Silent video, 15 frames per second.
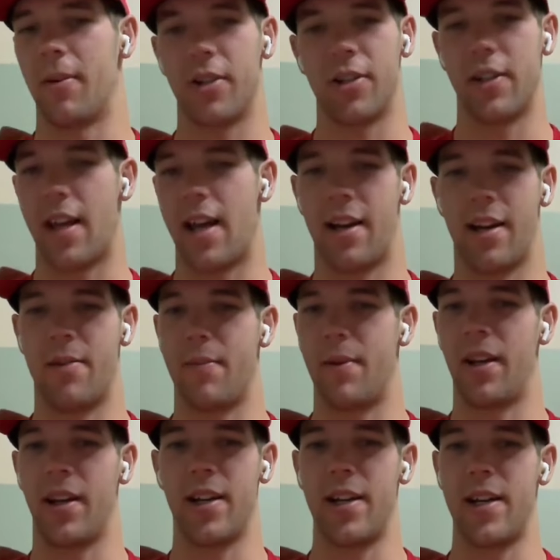be able to do that in a
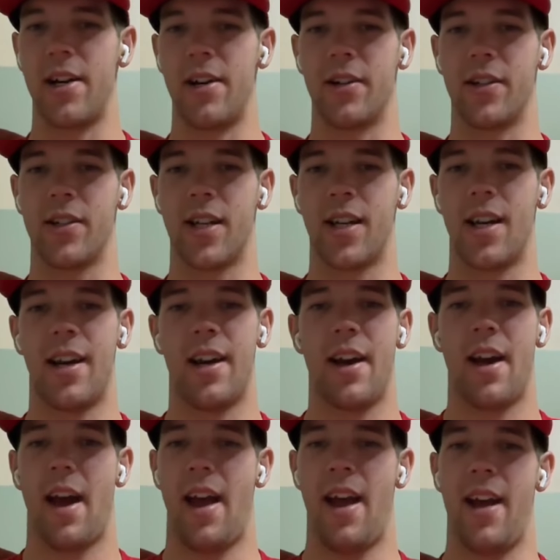million years.
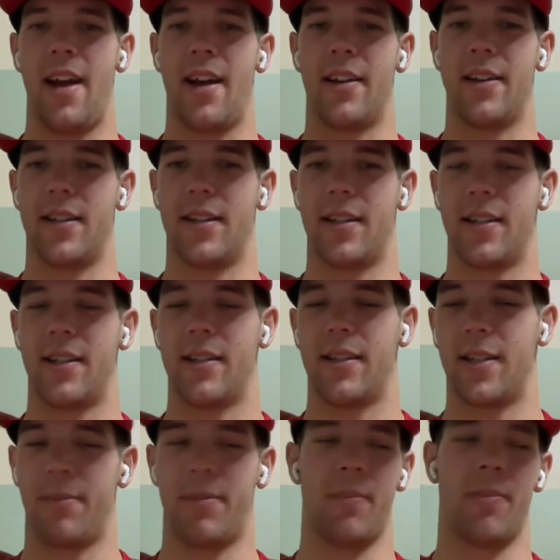And
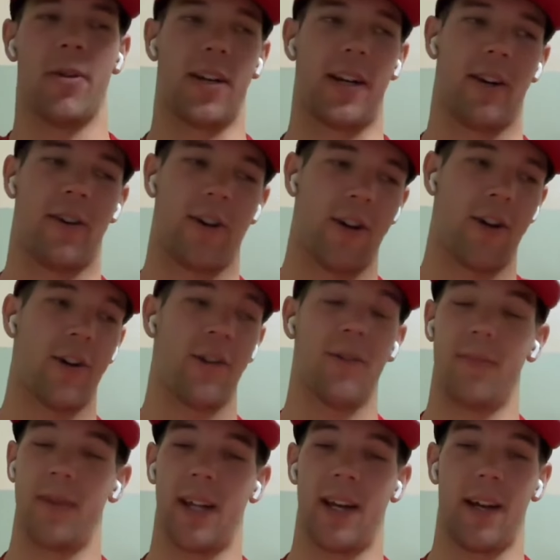some people look at hard enduro
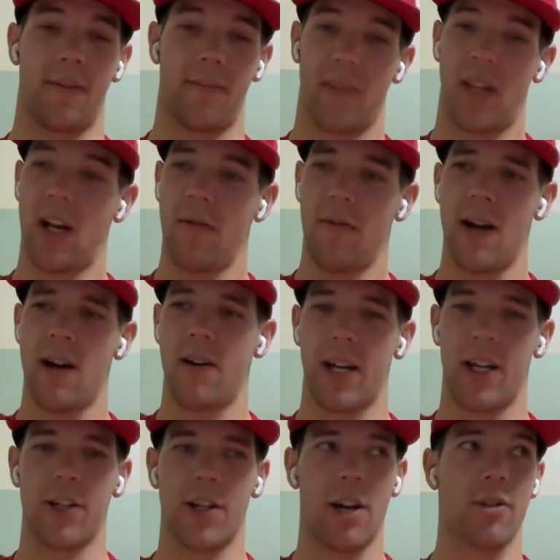and be like, oh, wow, I
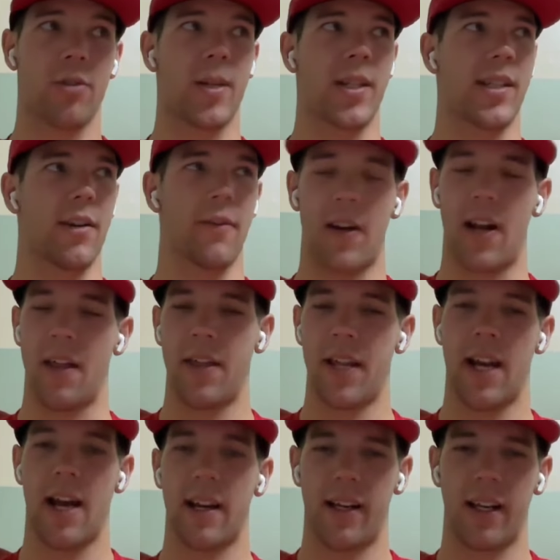could challenge myself and I
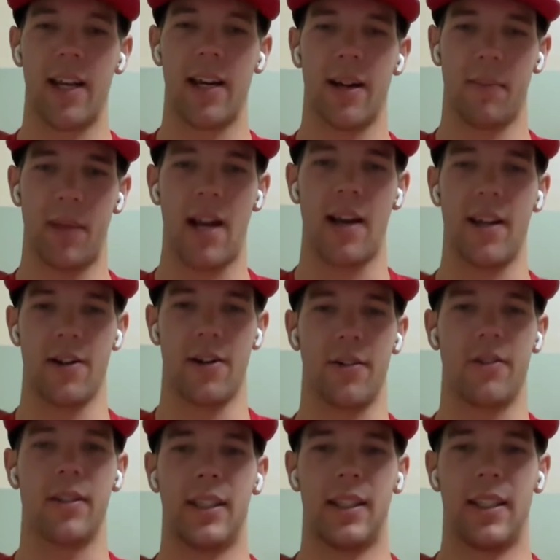think I can get up that hill.
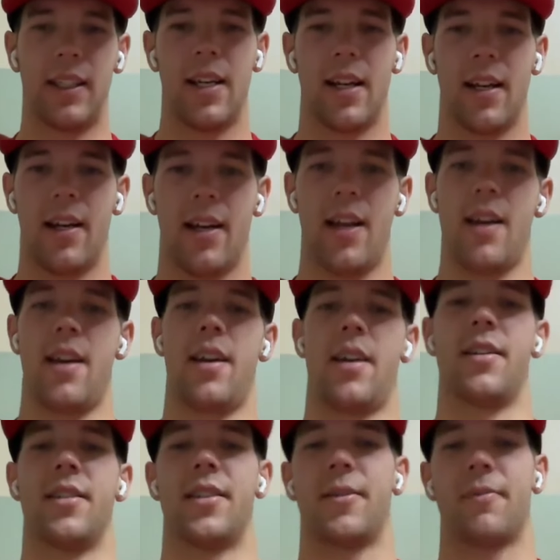
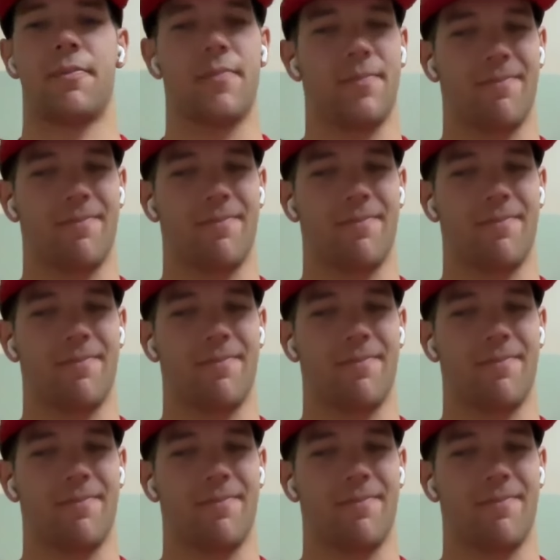And